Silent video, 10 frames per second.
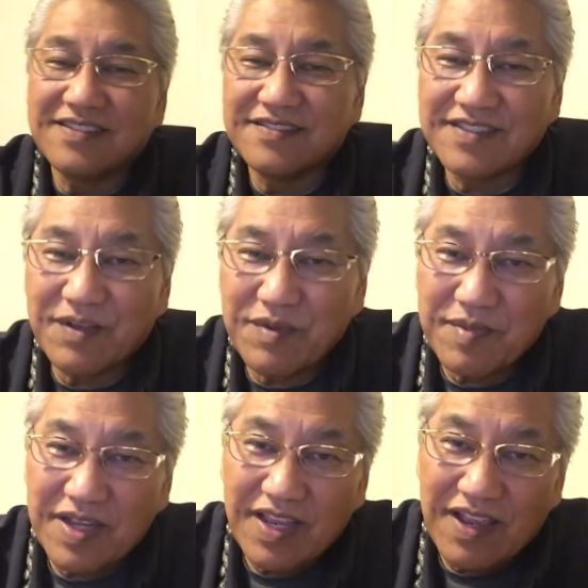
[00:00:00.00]
that we
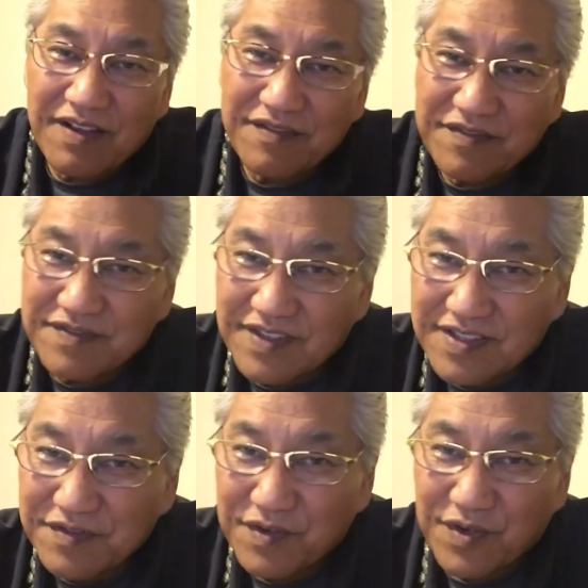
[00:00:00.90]
might have, the
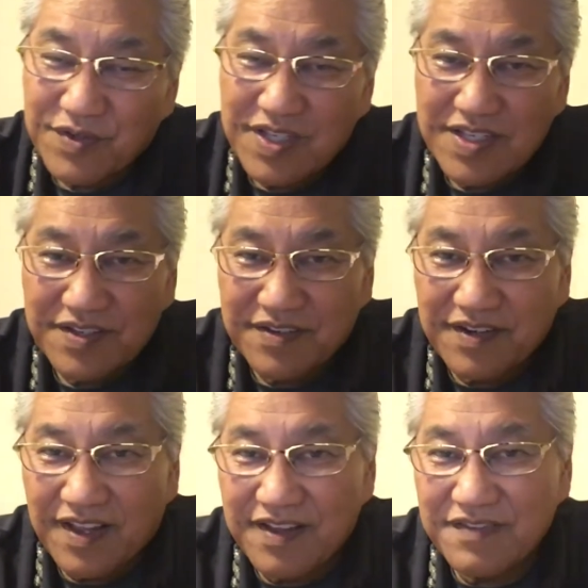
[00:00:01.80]
difficulties in our
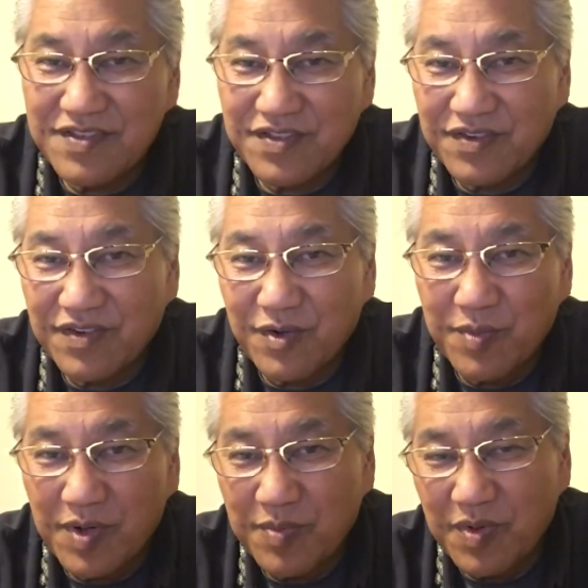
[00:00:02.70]
lives. So
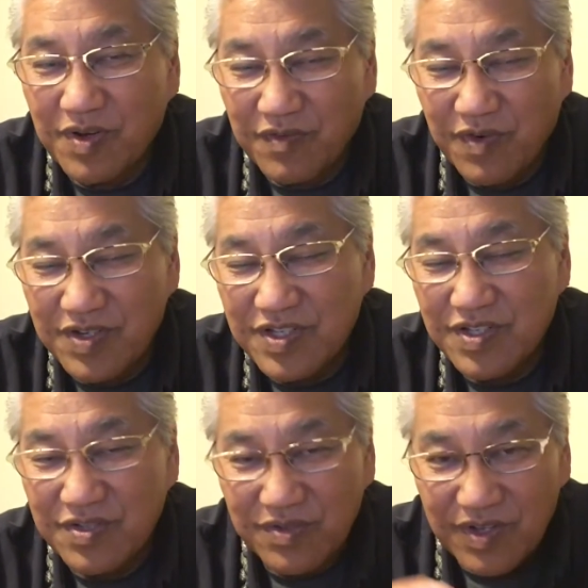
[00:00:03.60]
Ho'oponopono, of course, is
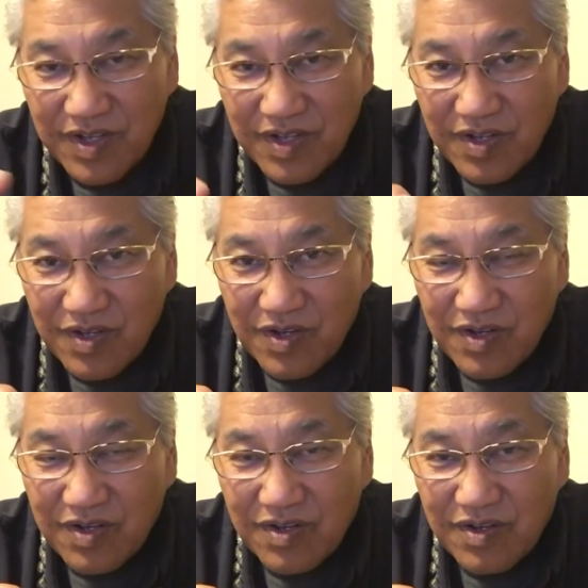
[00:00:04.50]
to
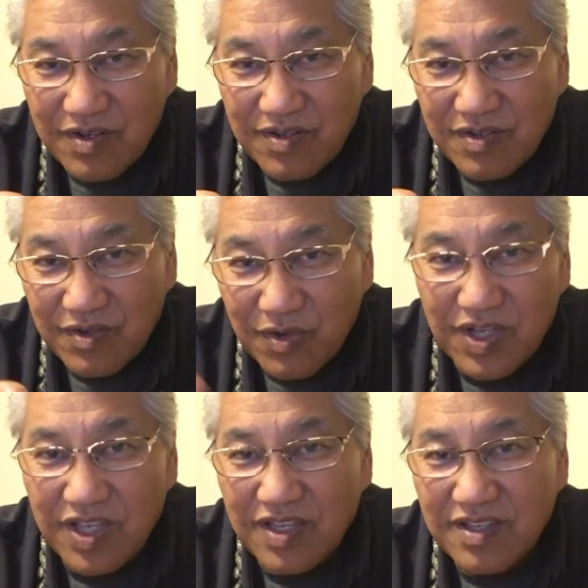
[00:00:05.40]

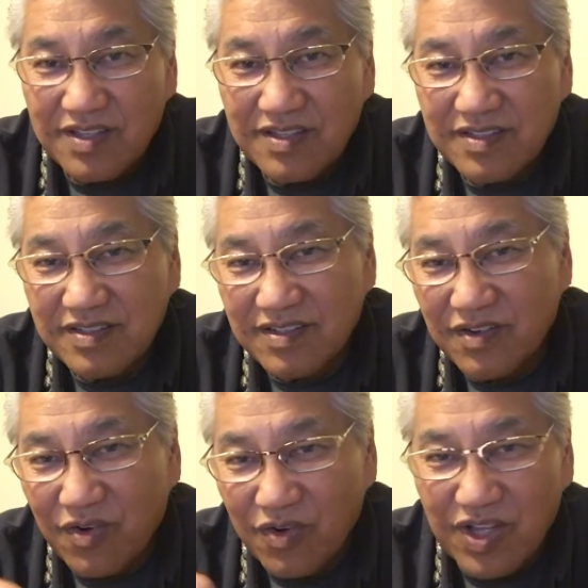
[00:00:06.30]
huki
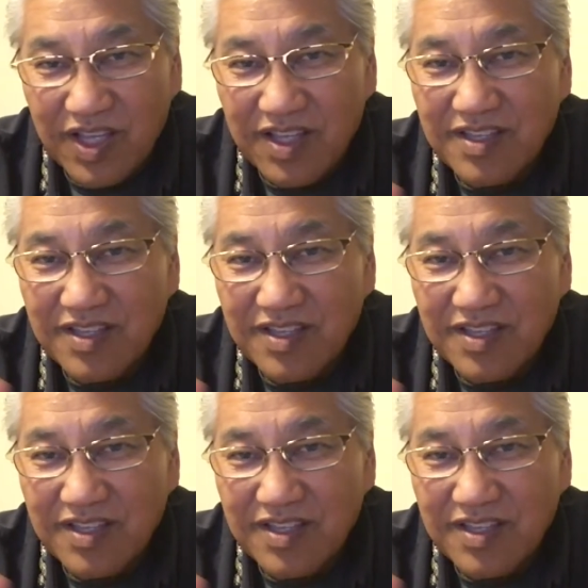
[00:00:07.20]
or oki,